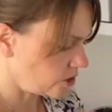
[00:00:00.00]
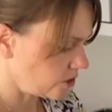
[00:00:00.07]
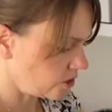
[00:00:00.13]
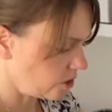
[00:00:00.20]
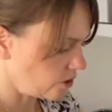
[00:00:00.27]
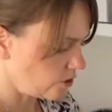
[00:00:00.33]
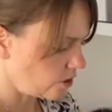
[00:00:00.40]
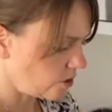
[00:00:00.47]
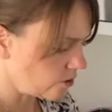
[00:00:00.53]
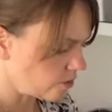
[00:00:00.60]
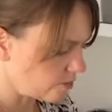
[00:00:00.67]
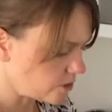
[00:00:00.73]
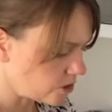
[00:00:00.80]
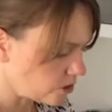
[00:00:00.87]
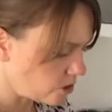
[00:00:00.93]
hold them at the
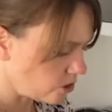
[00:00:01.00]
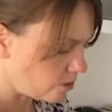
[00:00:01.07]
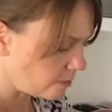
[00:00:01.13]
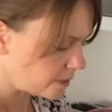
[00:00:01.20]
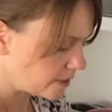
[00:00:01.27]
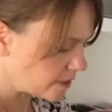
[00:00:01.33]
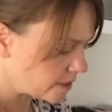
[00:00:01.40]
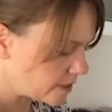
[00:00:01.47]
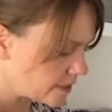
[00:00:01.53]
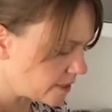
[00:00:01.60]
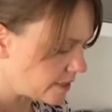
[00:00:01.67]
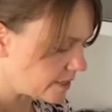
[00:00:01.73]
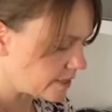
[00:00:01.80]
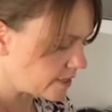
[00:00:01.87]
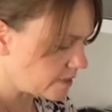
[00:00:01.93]
top and just slice
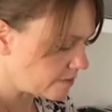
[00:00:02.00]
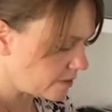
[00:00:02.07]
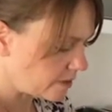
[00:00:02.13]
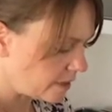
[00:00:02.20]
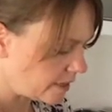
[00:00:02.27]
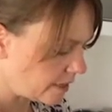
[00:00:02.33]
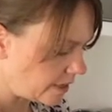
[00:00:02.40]
them thinly.